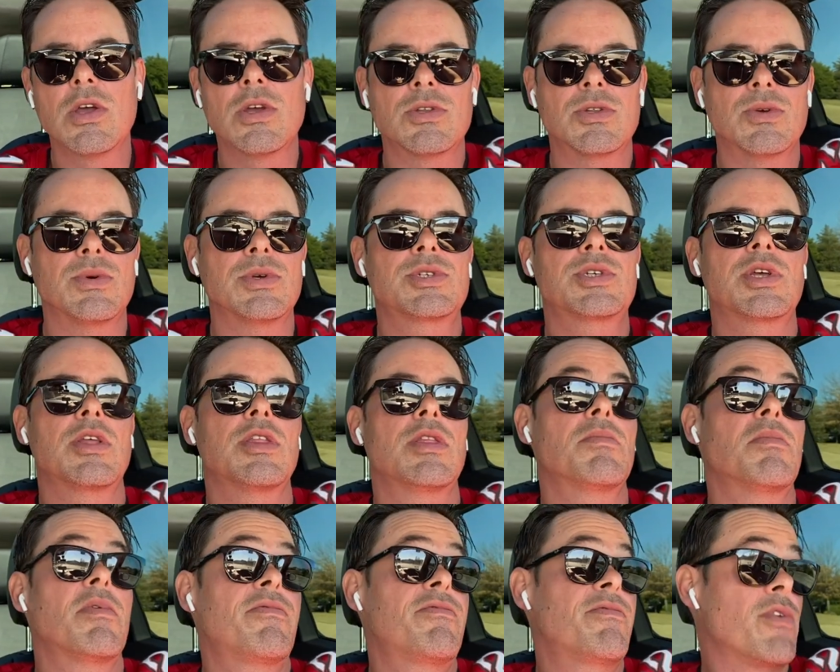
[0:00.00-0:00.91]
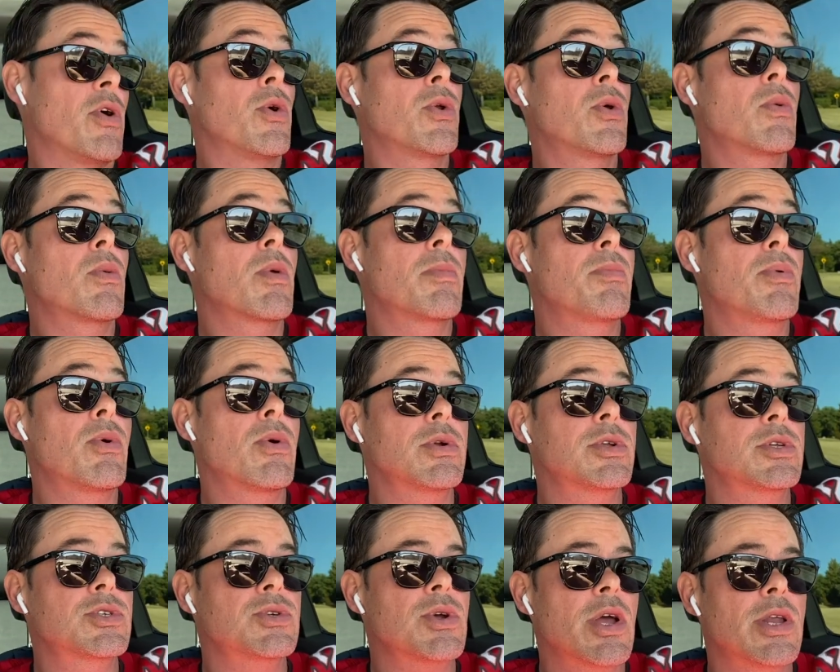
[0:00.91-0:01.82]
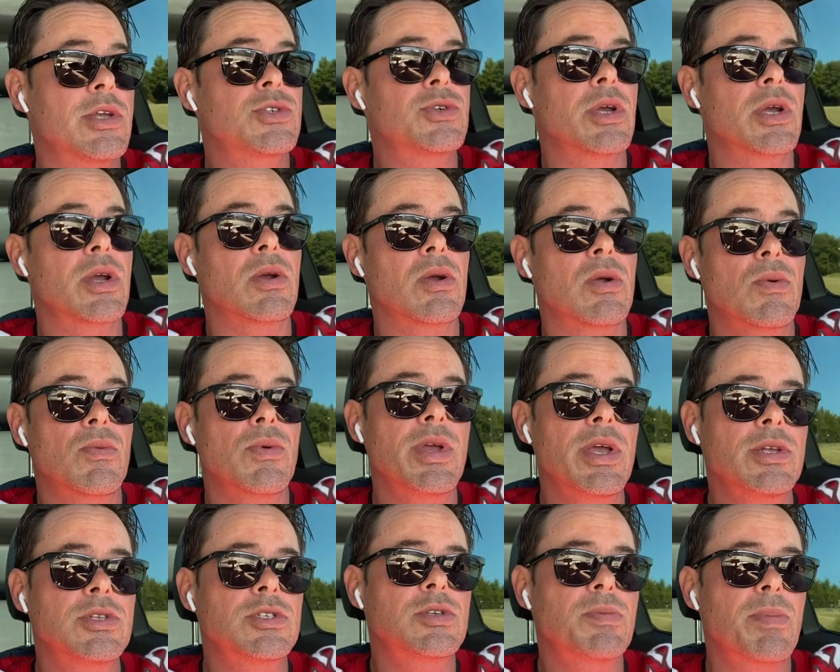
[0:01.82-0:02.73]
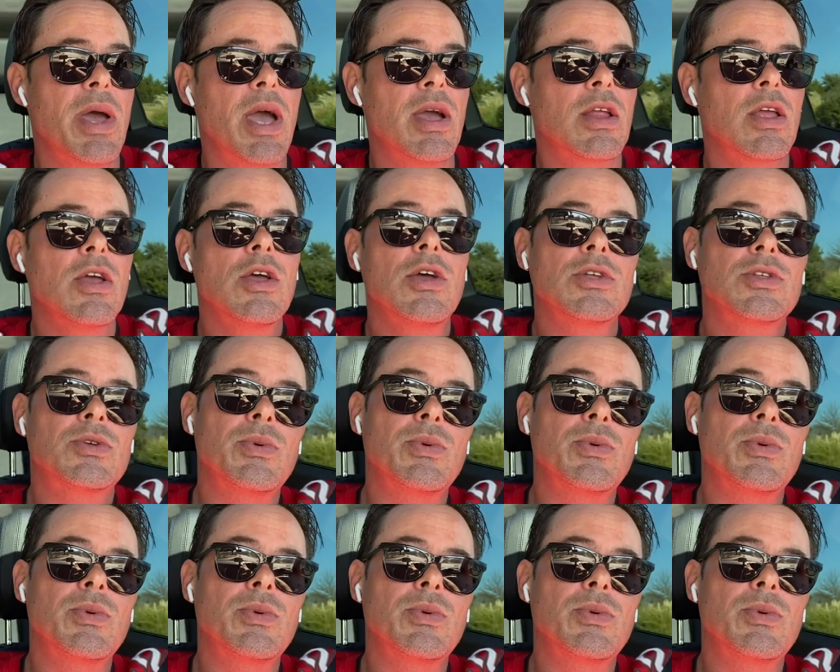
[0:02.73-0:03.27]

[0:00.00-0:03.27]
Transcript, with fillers: Do we send them a photo report to try to trigger a reinspect?